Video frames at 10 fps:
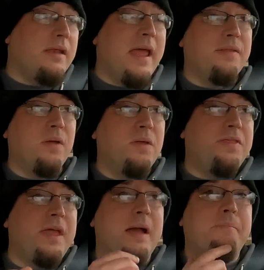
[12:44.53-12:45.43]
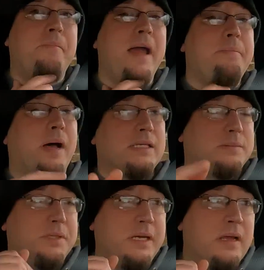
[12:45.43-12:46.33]
Now, the only thing I might
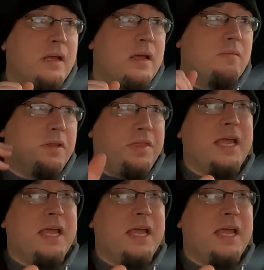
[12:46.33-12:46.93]
possibly would